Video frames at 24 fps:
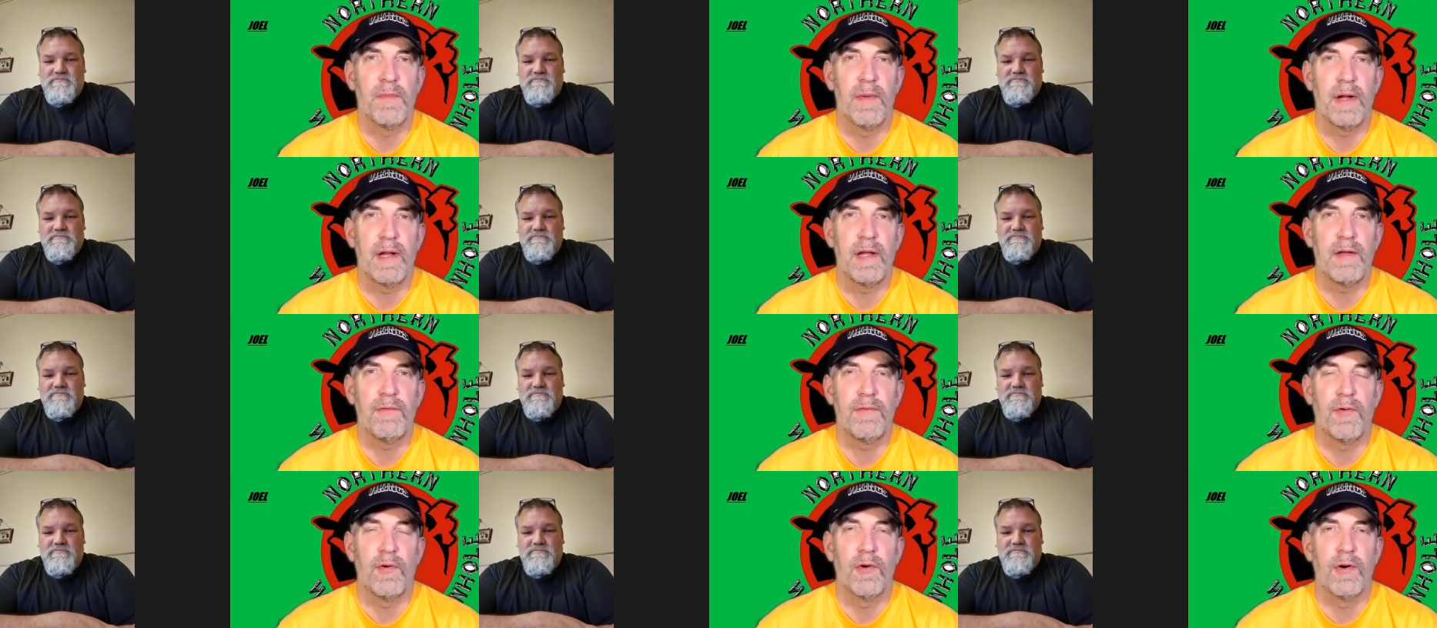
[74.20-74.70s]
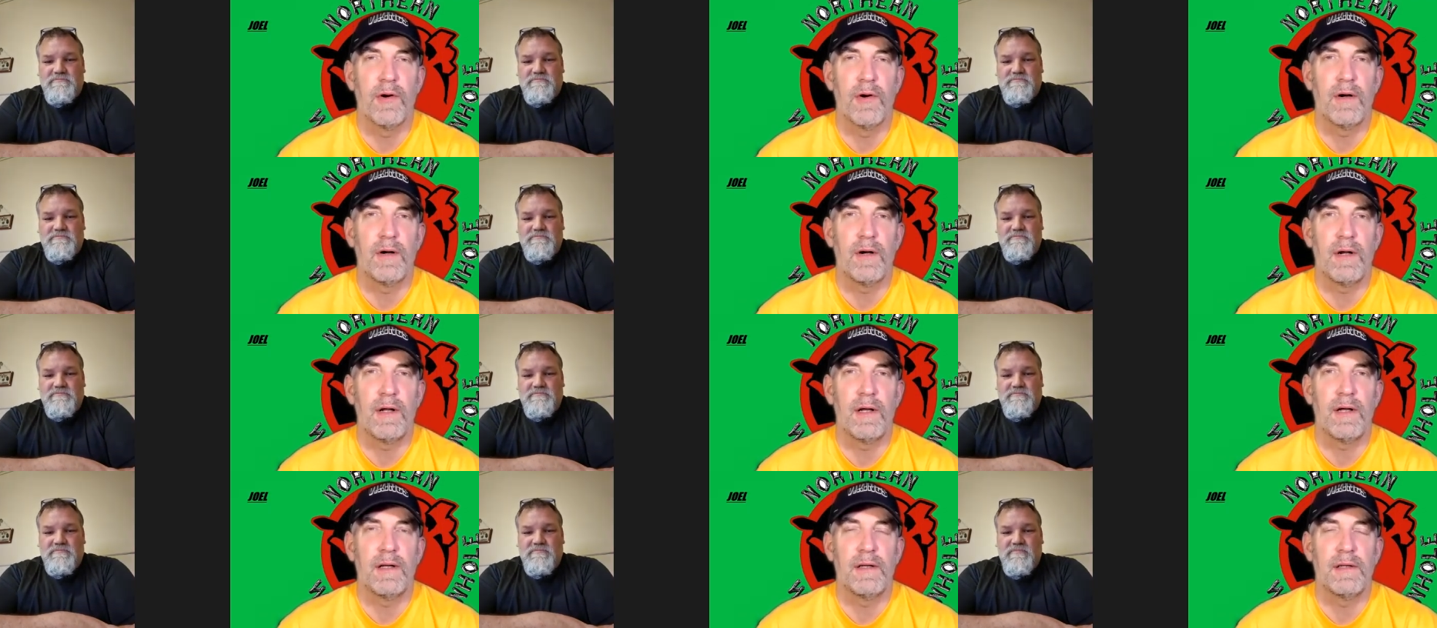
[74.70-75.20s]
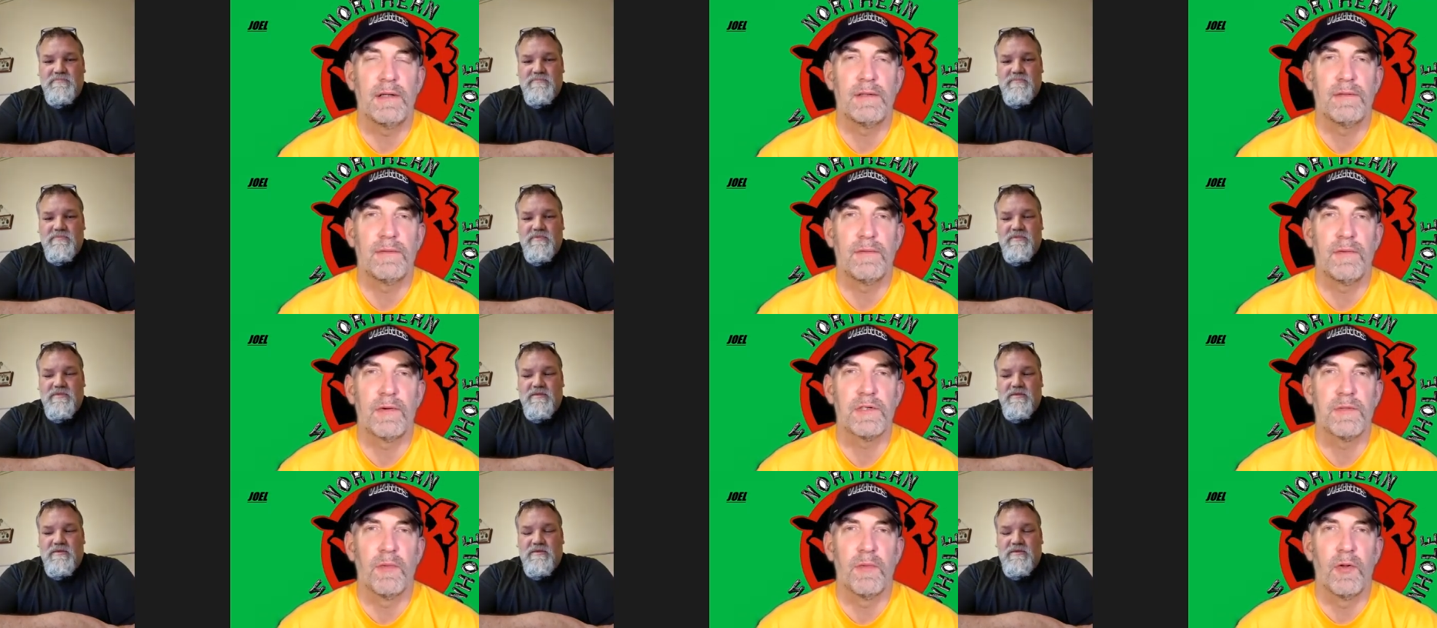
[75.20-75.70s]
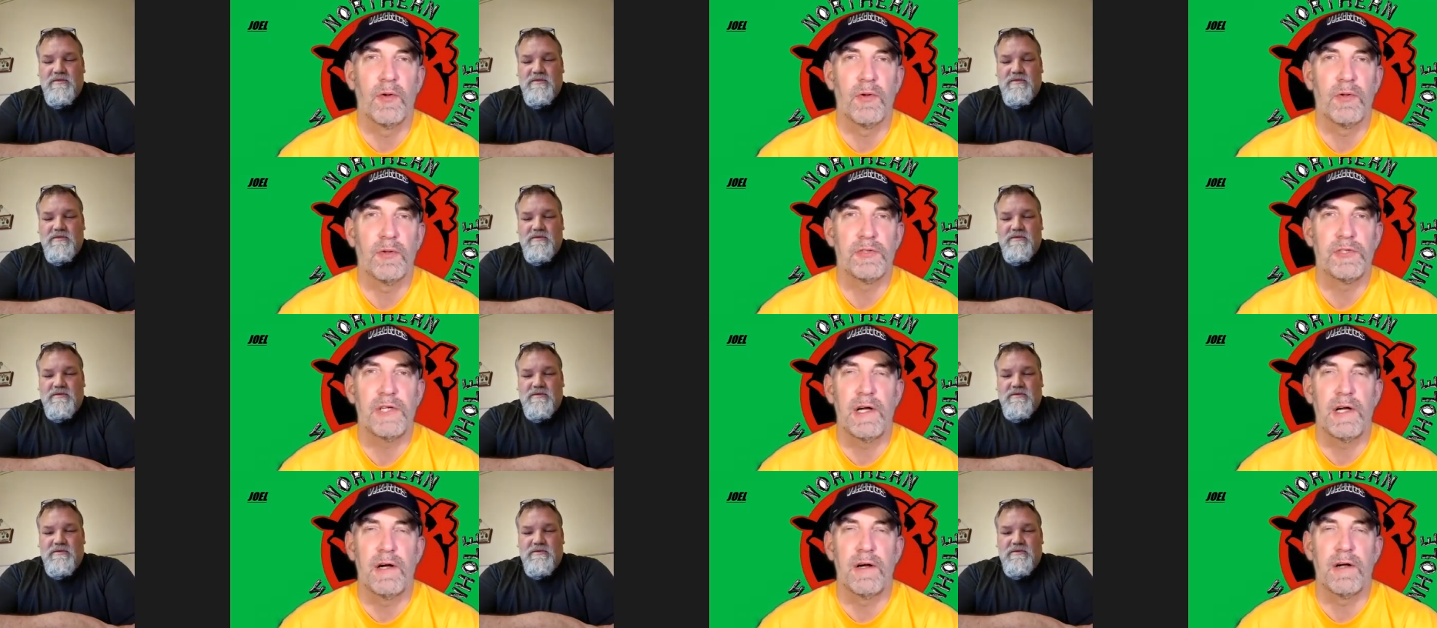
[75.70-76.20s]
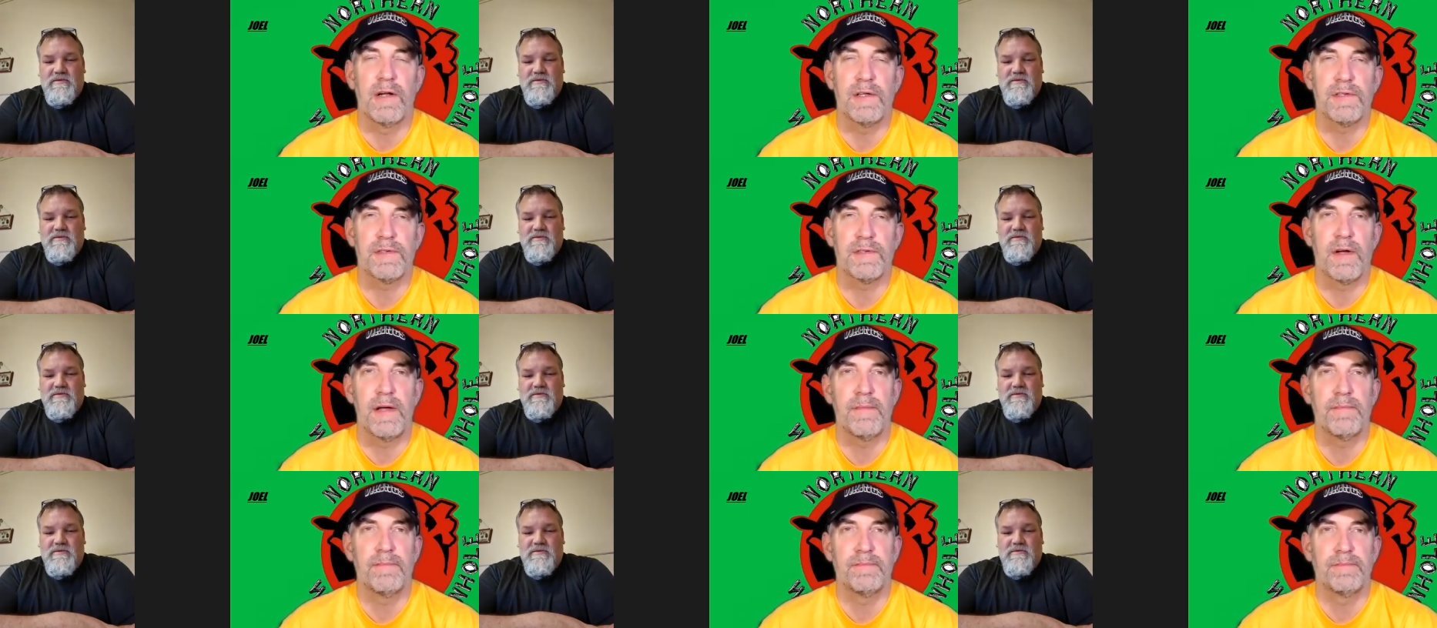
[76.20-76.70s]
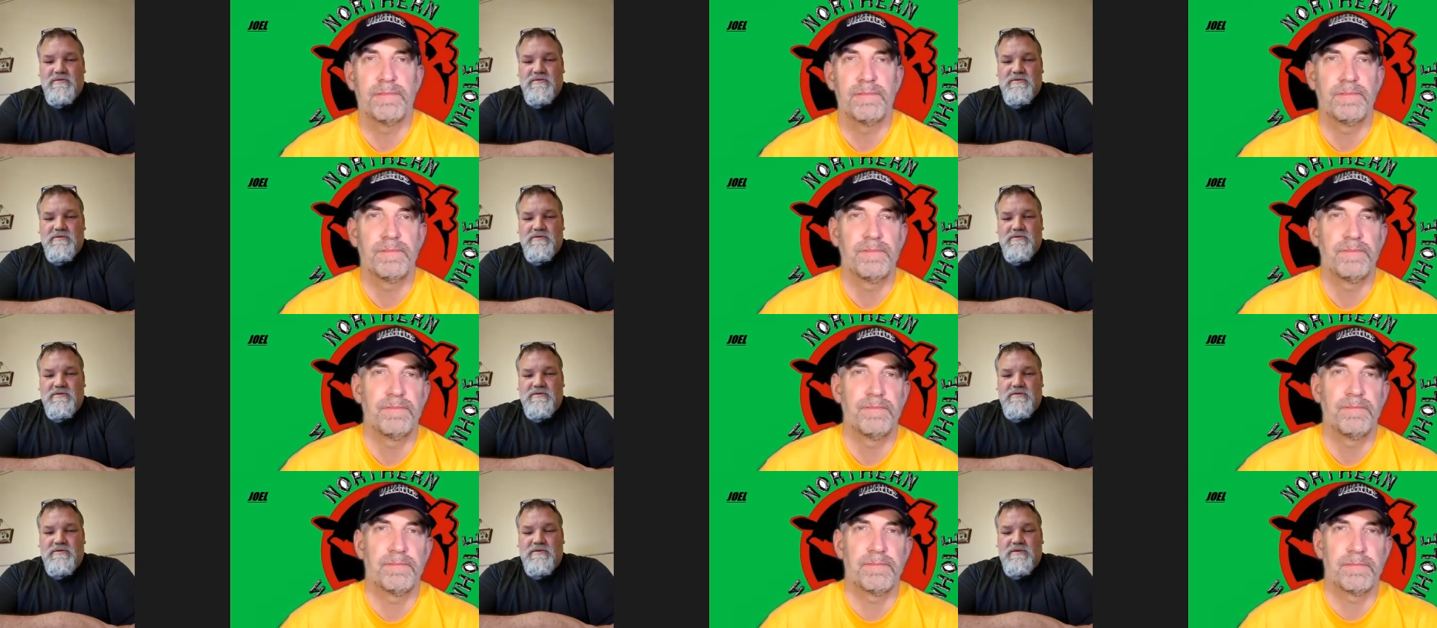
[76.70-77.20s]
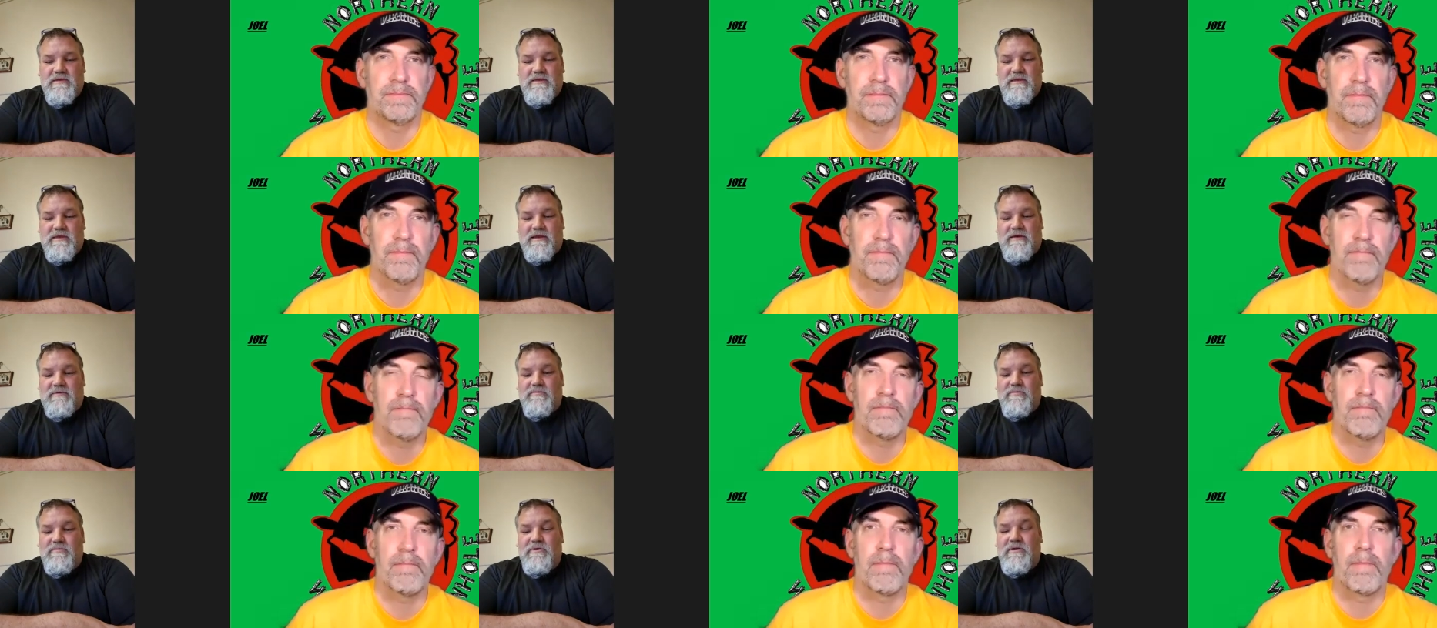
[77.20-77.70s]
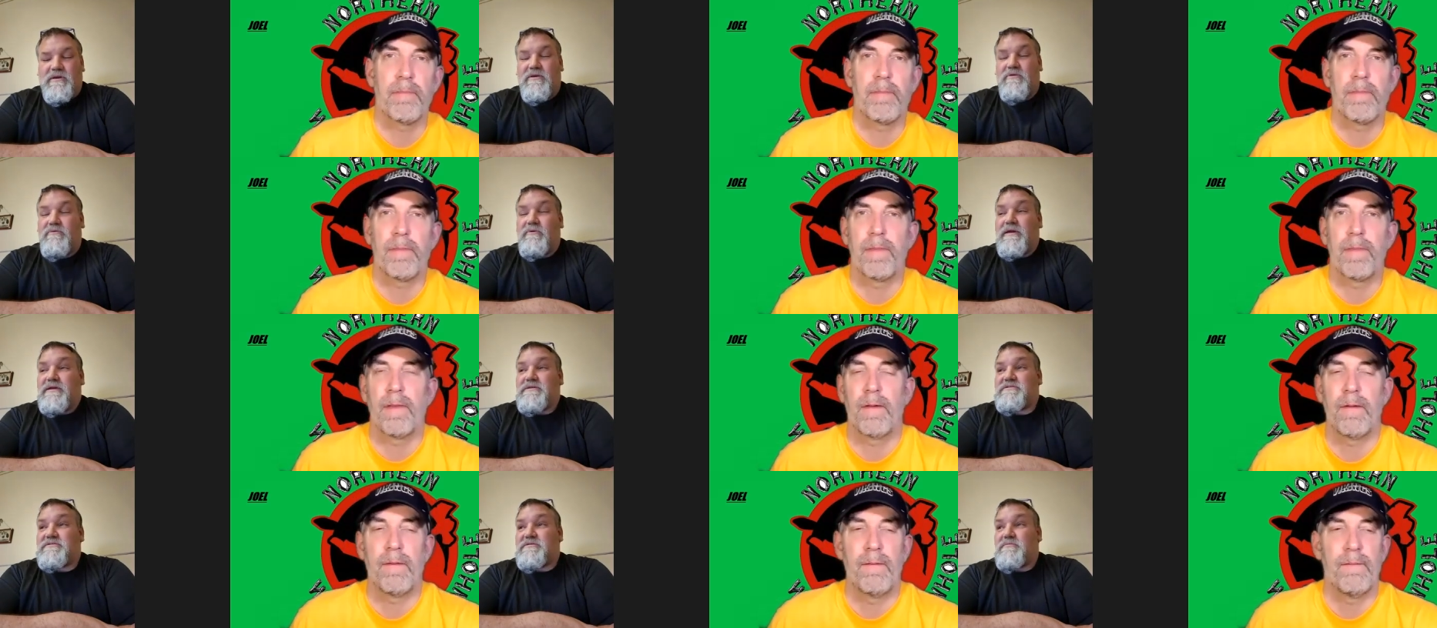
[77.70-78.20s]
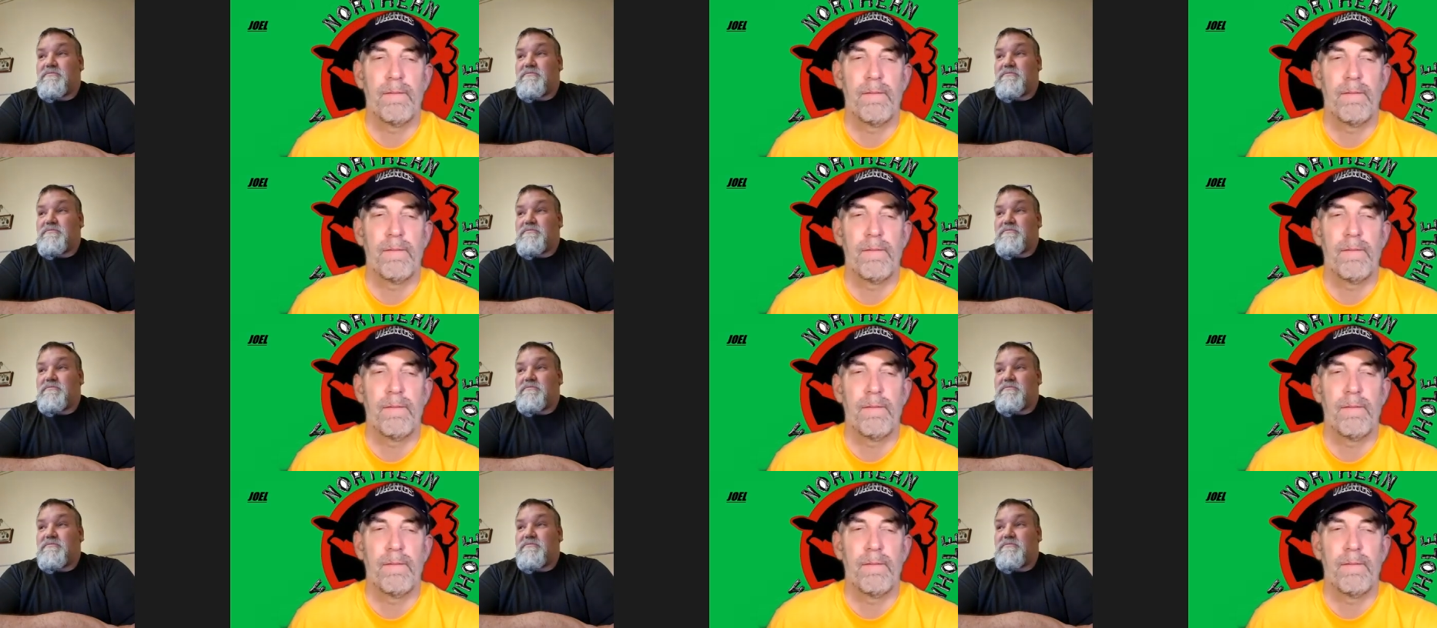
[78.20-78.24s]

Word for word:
Speaker 1: money for uh, for some local charities, right?
Speaker 2: Yep, we're gonna raise